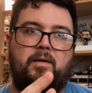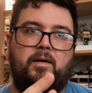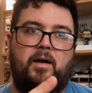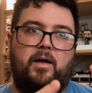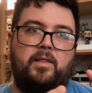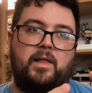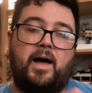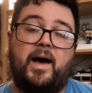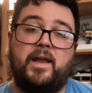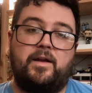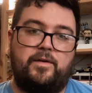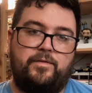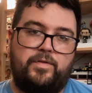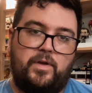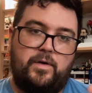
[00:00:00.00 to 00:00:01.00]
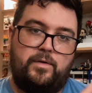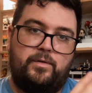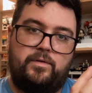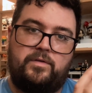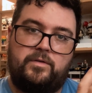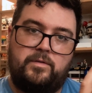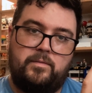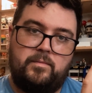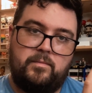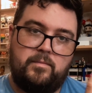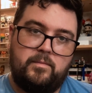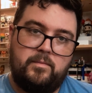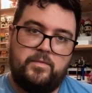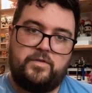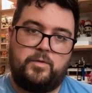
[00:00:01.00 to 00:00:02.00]
a lot of those
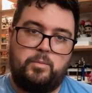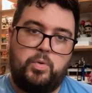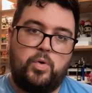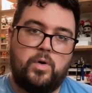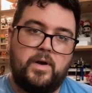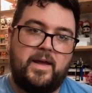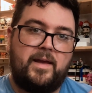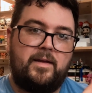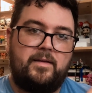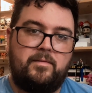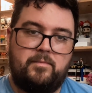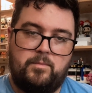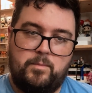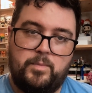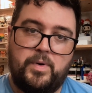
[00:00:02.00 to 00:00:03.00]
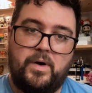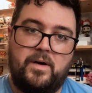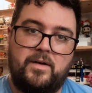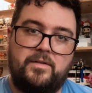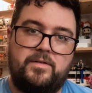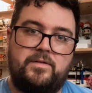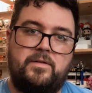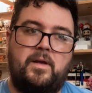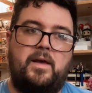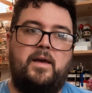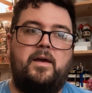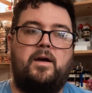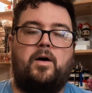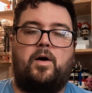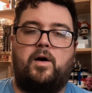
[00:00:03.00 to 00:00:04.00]
supporting books
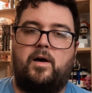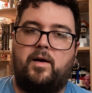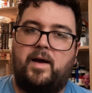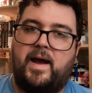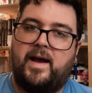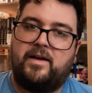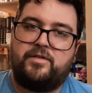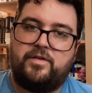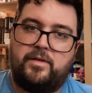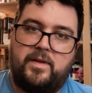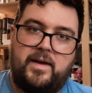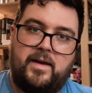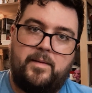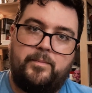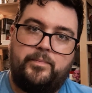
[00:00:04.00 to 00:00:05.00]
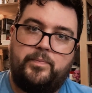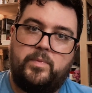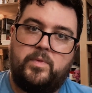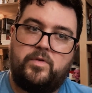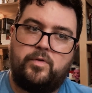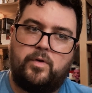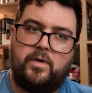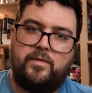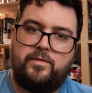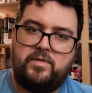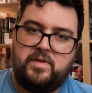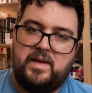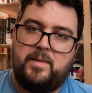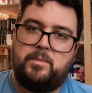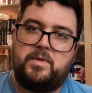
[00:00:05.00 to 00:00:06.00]
are actually sort of
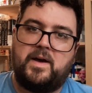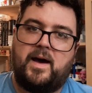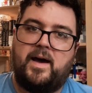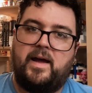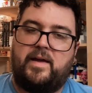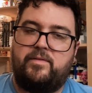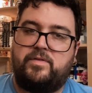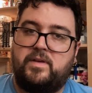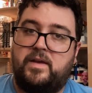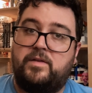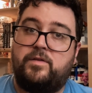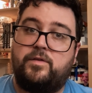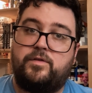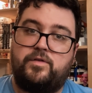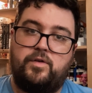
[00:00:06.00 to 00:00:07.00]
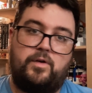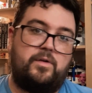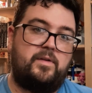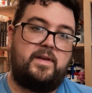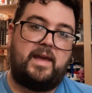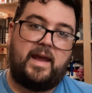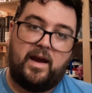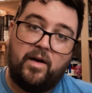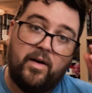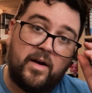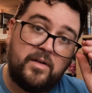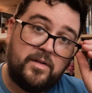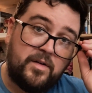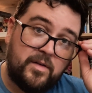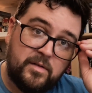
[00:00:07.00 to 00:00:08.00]
deep dives into certain
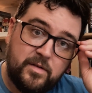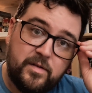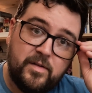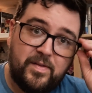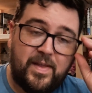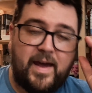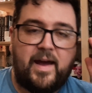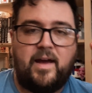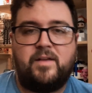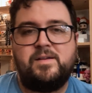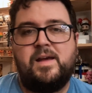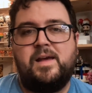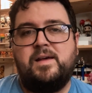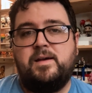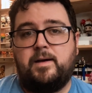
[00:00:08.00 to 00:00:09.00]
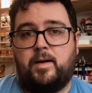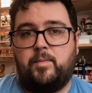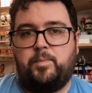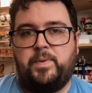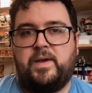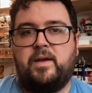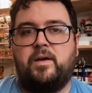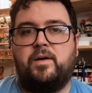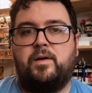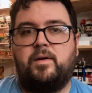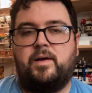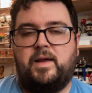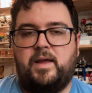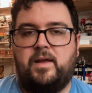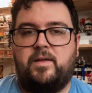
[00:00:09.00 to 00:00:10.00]
characters that appear
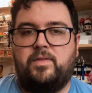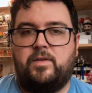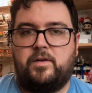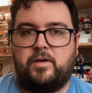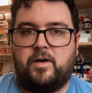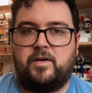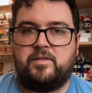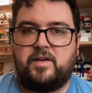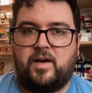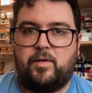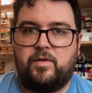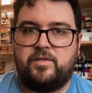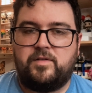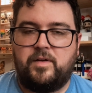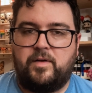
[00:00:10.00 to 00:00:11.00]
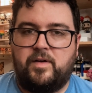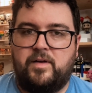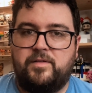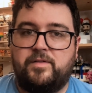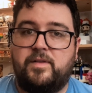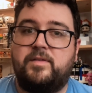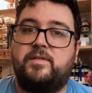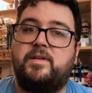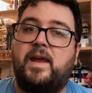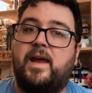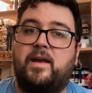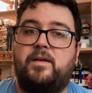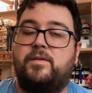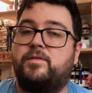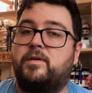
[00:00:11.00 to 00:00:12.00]
in the Dark Tower series. The
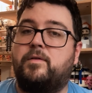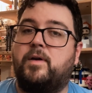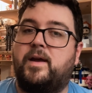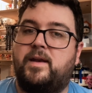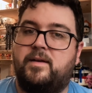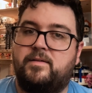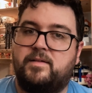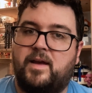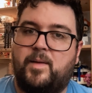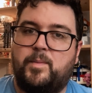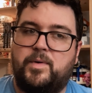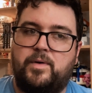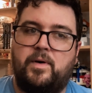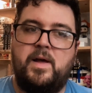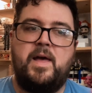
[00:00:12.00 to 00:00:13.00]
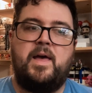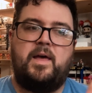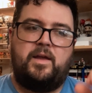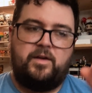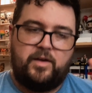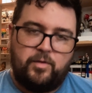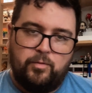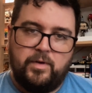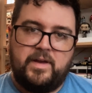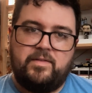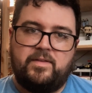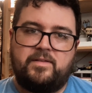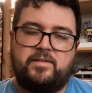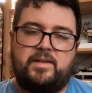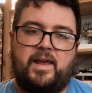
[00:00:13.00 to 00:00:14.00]
Stand is a great example. You can read
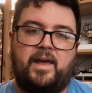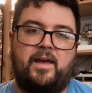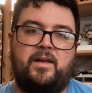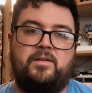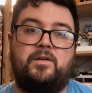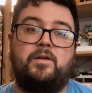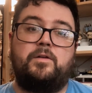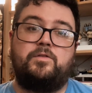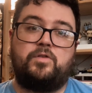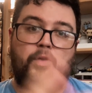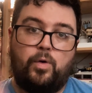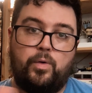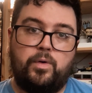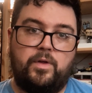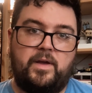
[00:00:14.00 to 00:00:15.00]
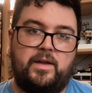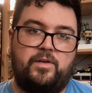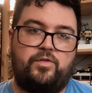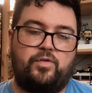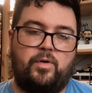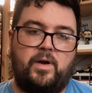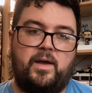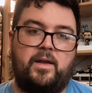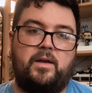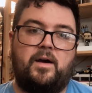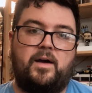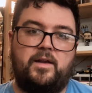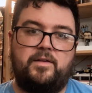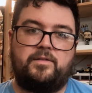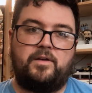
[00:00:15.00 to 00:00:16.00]
The Stand, totally enjoy it
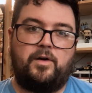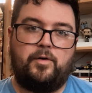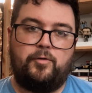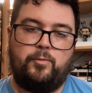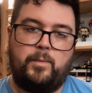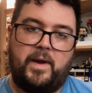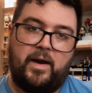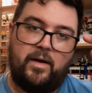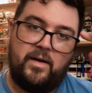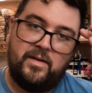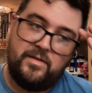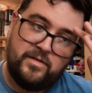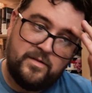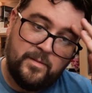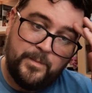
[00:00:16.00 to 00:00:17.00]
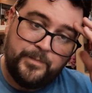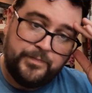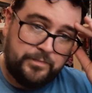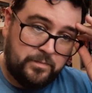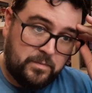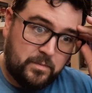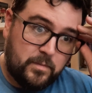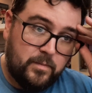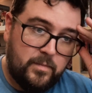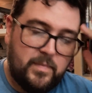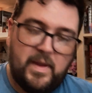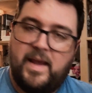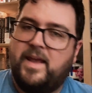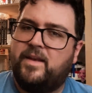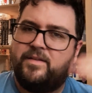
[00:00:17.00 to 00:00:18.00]
on its own merits.
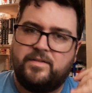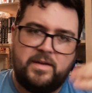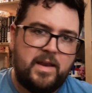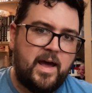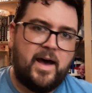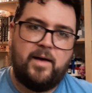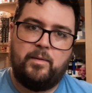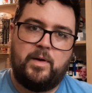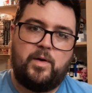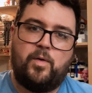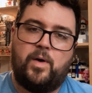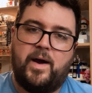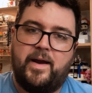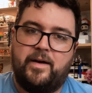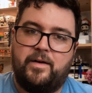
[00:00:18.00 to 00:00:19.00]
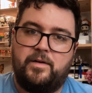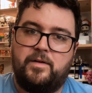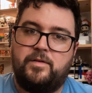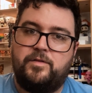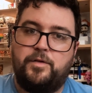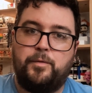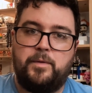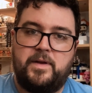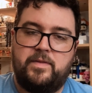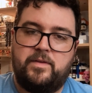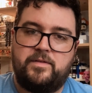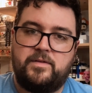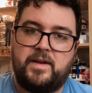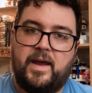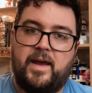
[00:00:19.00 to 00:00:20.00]
It is not required to read The
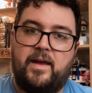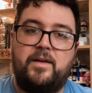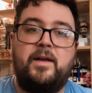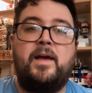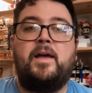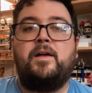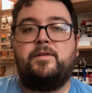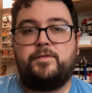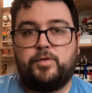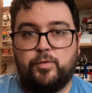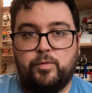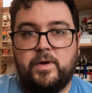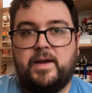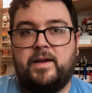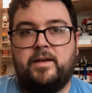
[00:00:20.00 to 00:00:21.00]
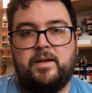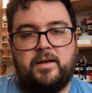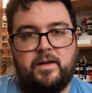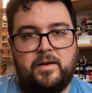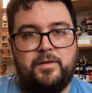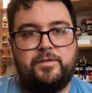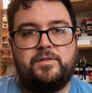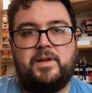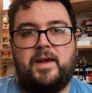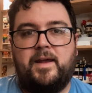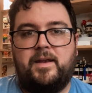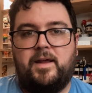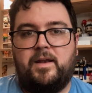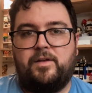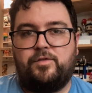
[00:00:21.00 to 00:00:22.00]
Stand to read and understand
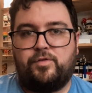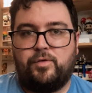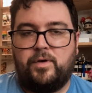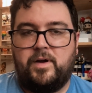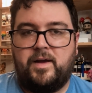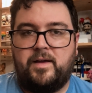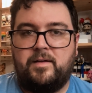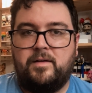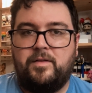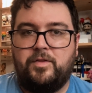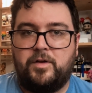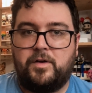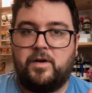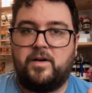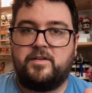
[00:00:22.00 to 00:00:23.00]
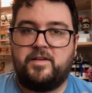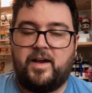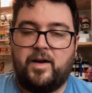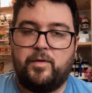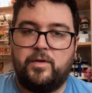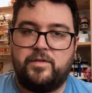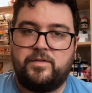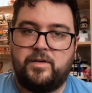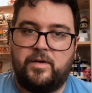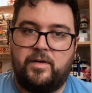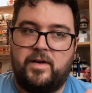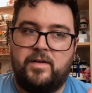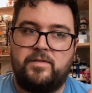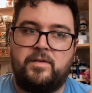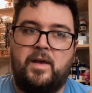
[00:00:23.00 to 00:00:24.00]
and enjoy the Dark Tower
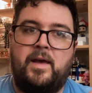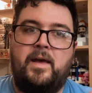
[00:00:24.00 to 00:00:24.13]
series.